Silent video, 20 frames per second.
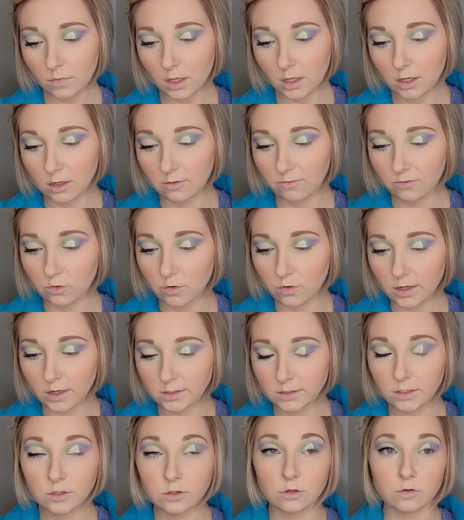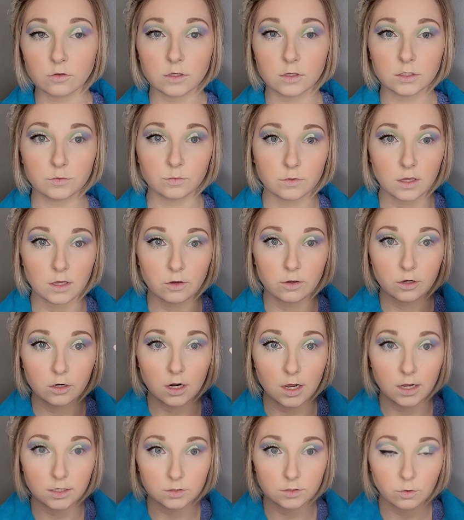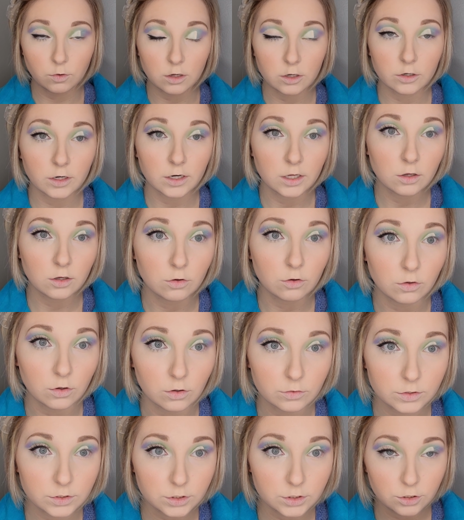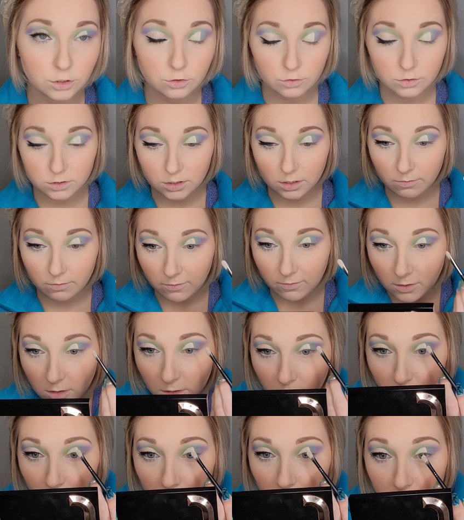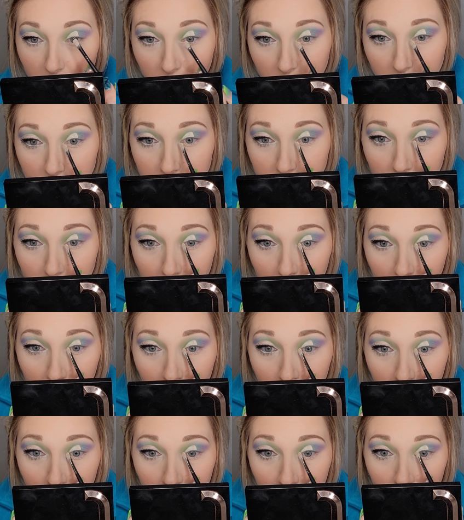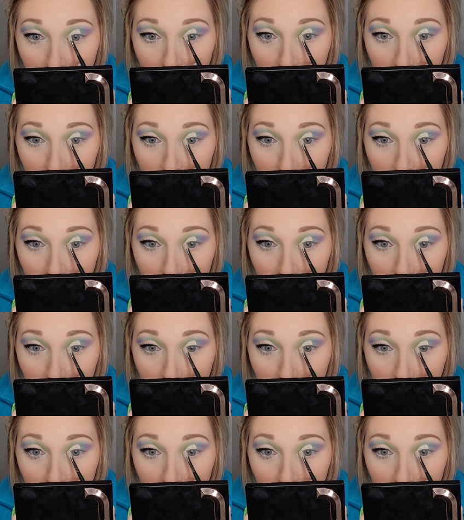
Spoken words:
And if you guys can do this without your eyes watering, kudos to you, because I feel like I'm already gonna start crying.